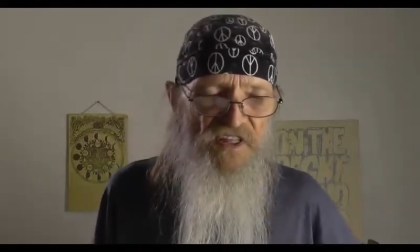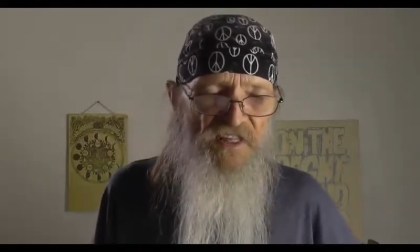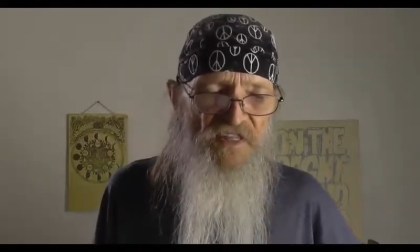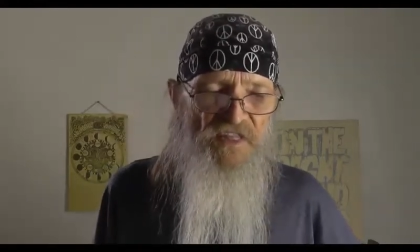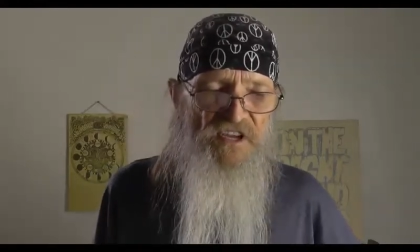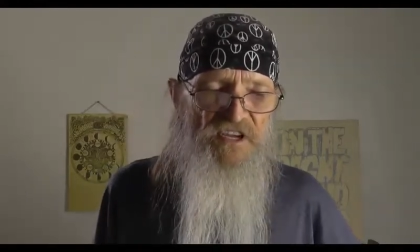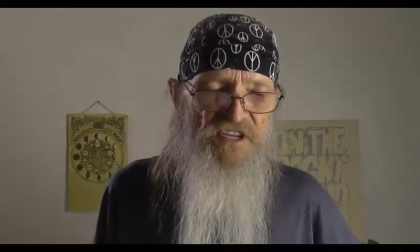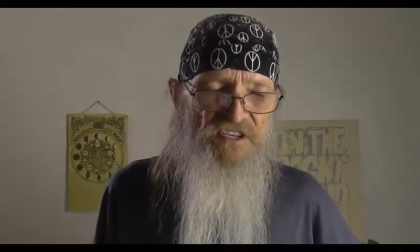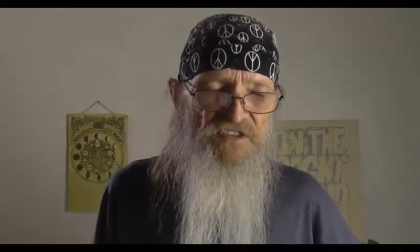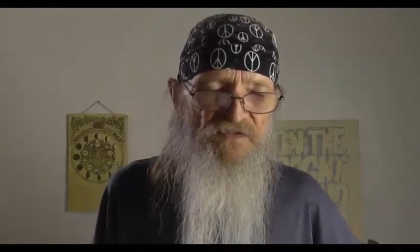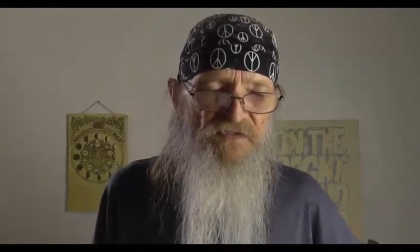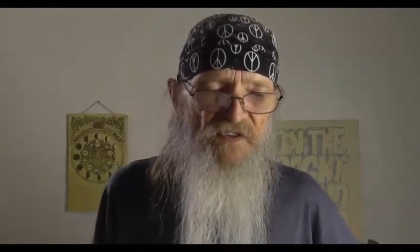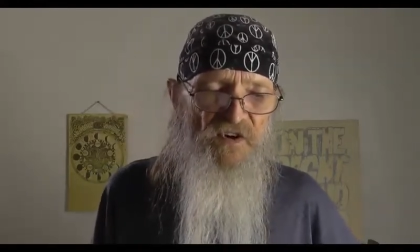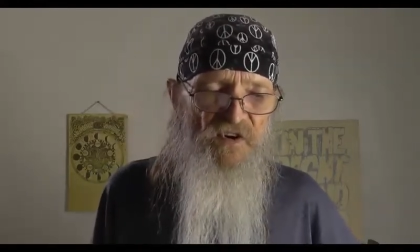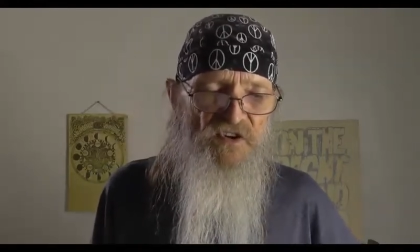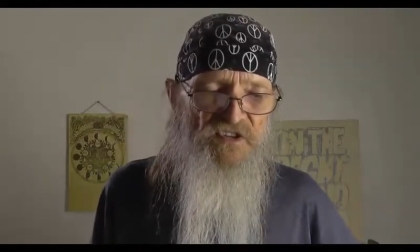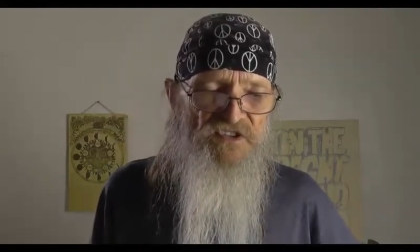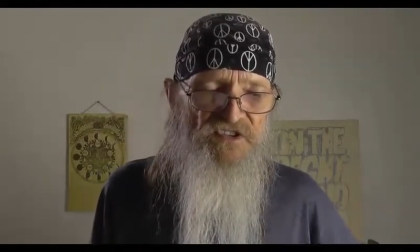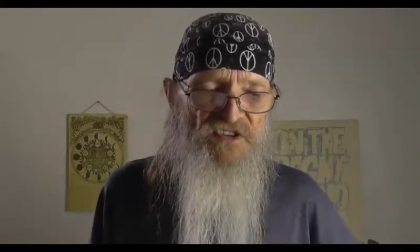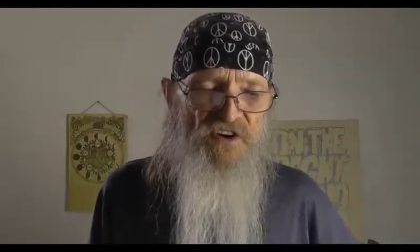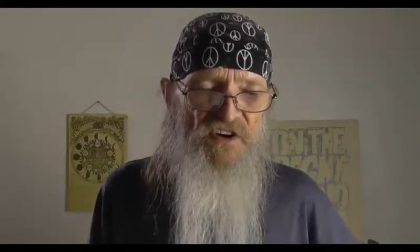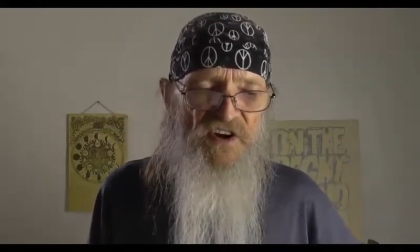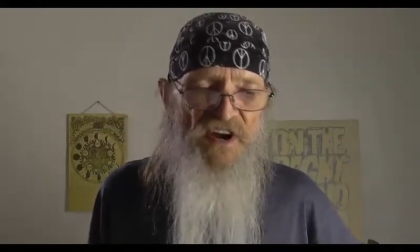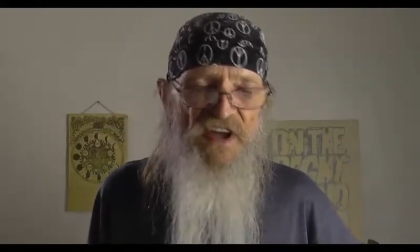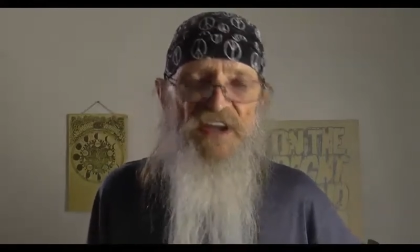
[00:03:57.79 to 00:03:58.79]
These
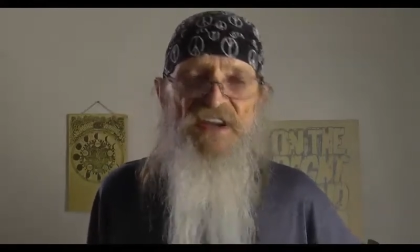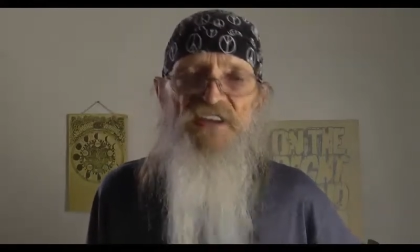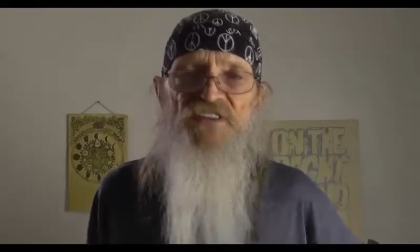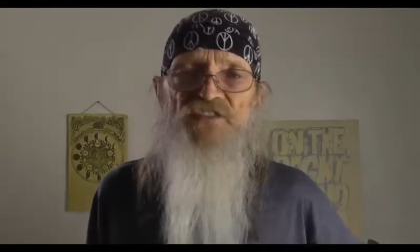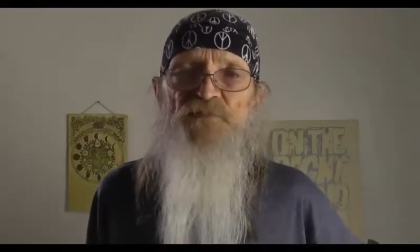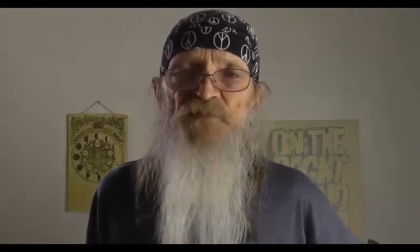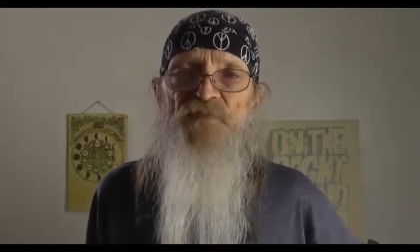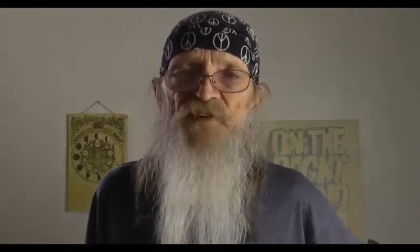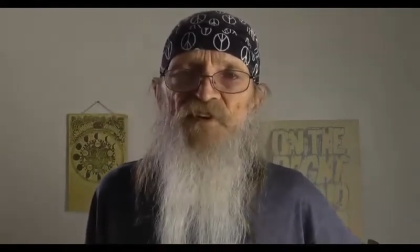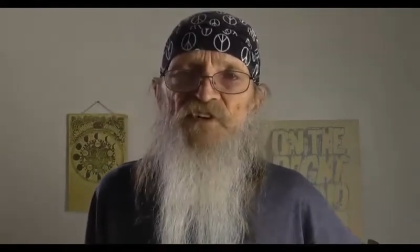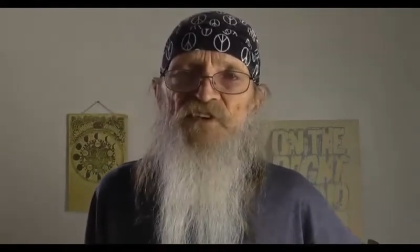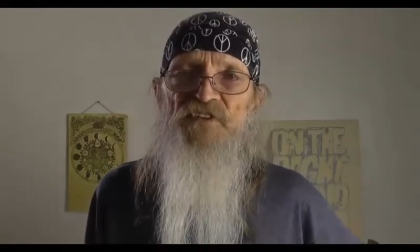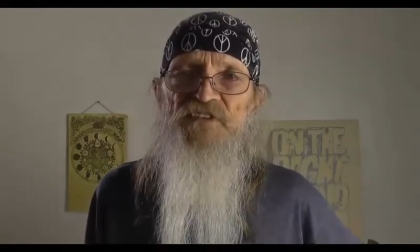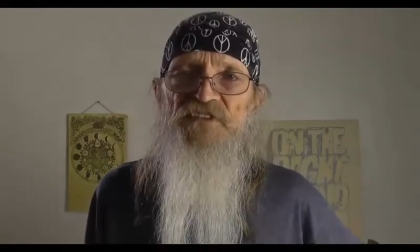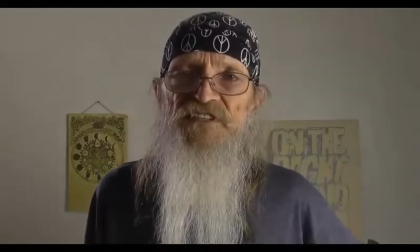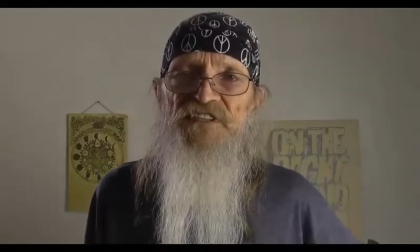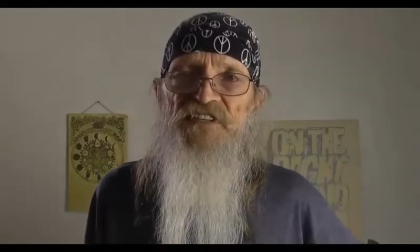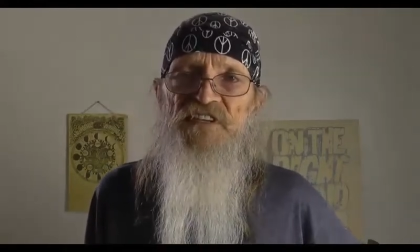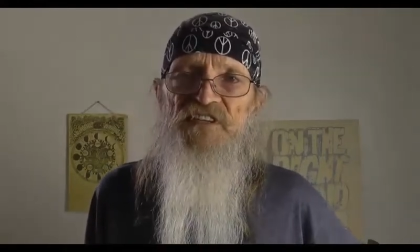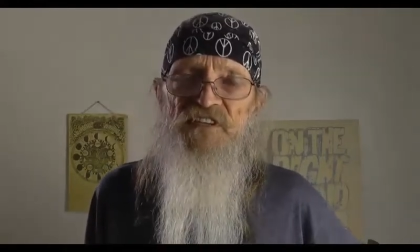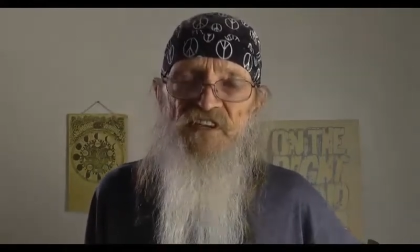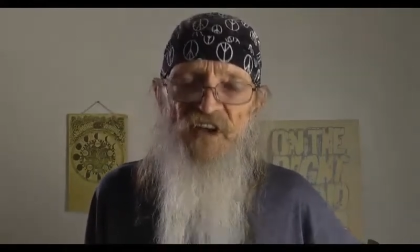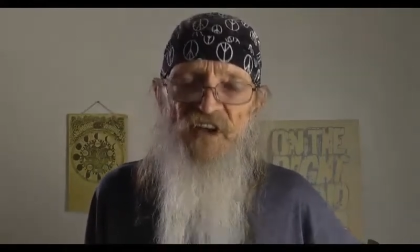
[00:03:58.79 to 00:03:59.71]
folks are experts in